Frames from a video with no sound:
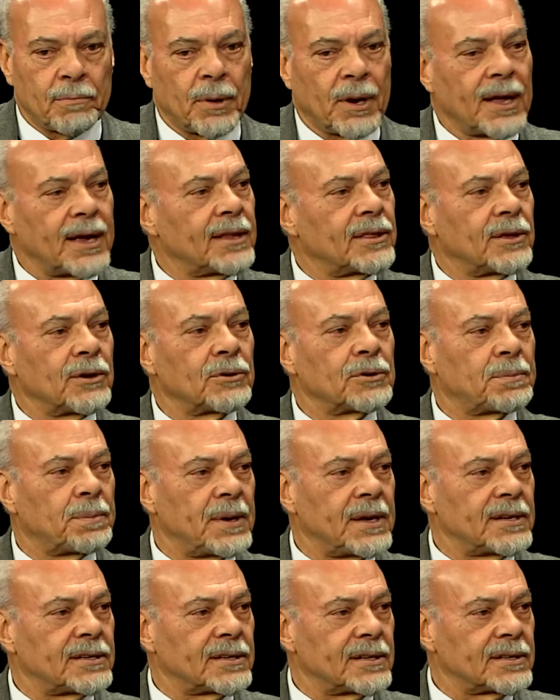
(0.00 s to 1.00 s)
played those
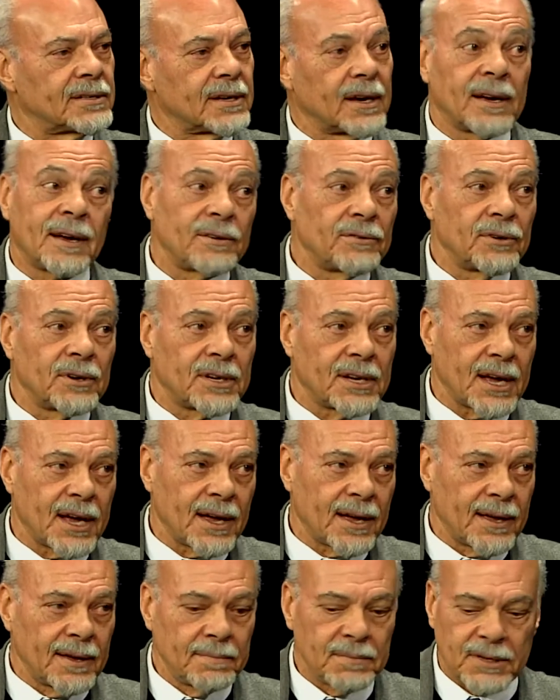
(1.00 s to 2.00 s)
pieces 100
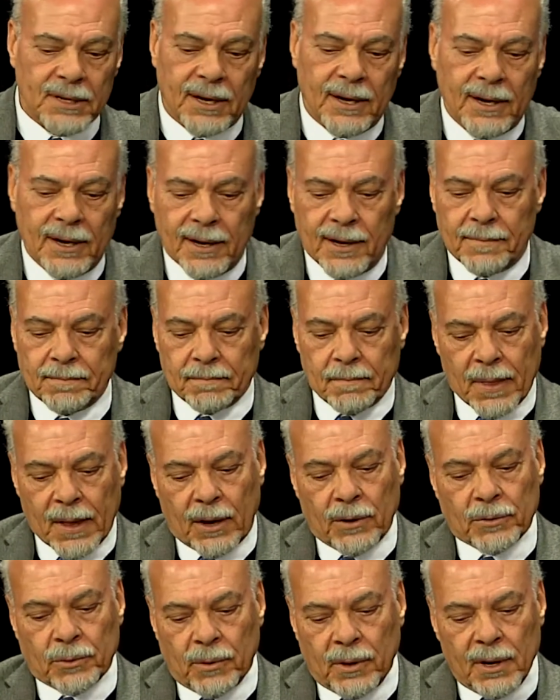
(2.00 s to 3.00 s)
times,
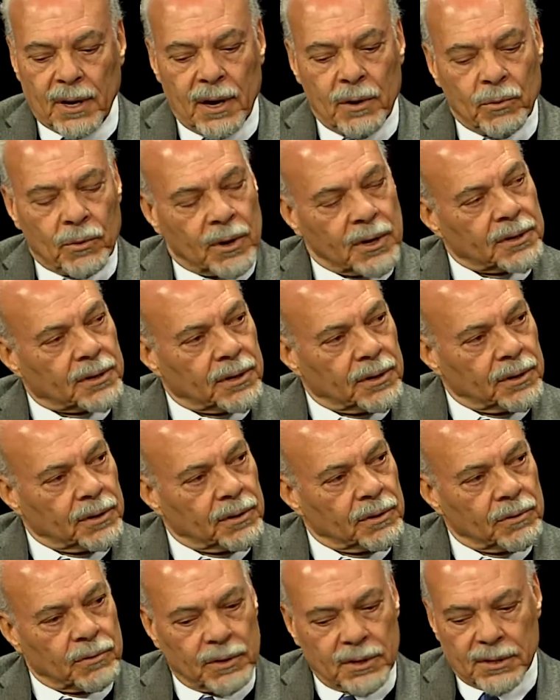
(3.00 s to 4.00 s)
because what he wanted to
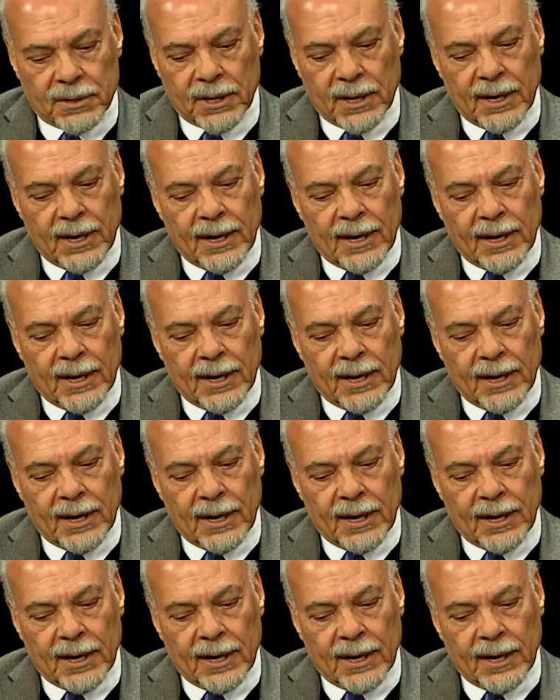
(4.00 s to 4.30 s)
do was